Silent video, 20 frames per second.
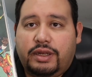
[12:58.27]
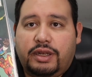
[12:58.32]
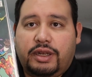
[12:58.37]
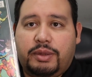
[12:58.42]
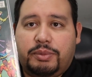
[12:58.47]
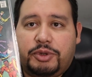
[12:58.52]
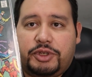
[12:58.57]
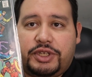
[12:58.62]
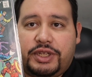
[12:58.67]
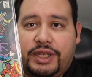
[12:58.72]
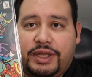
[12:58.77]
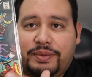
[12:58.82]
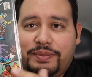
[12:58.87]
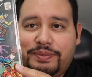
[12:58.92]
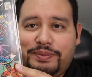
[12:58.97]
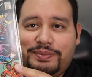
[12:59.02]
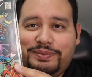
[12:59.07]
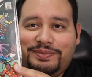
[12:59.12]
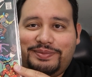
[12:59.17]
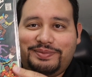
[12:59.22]
number 10.
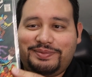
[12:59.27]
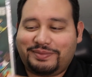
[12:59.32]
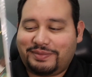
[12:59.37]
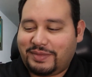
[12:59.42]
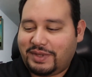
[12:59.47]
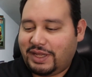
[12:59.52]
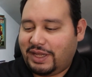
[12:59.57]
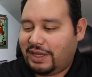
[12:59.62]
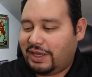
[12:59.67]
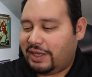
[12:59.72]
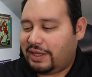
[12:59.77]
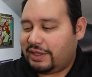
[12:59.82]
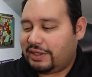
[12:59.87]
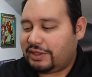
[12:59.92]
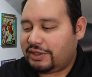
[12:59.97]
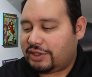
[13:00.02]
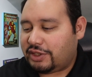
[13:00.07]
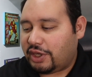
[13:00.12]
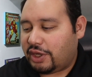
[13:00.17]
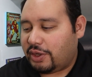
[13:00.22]

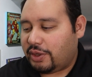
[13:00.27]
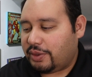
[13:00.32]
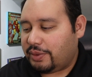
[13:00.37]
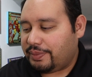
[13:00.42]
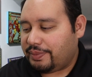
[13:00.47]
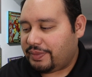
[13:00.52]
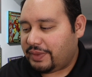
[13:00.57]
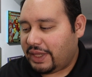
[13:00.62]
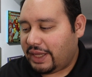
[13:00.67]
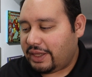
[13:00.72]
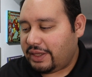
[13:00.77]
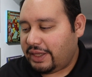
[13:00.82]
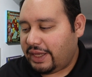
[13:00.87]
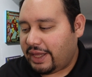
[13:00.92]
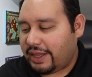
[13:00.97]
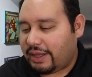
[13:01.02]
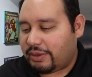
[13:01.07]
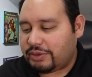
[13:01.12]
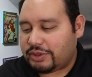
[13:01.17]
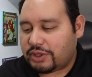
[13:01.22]
So that
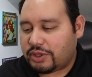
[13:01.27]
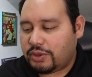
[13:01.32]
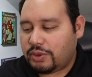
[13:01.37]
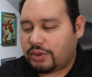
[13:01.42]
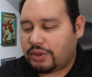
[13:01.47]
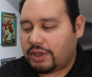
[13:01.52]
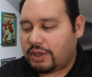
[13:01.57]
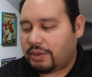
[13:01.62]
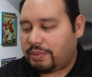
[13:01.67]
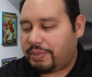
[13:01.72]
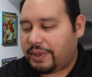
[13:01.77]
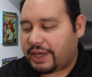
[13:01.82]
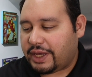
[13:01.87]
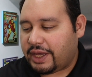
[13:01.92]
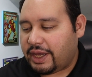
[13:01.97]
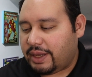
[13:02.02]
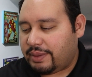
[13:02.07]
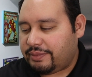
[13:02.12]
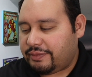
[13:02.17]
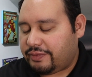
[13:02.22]
was a cool little
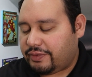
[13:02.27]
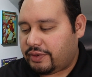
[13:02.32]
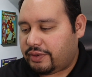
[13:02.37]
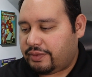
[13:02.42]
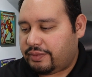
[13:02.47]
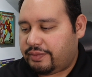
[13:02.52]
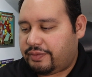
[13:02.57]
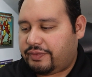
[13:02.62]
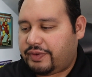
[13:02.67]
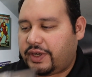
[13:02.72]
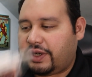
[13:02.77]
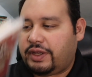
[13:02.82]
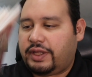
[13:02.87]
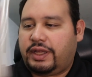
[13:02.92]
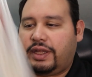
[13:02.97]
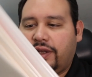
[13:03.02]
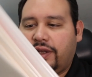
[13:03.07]
pickup for fairly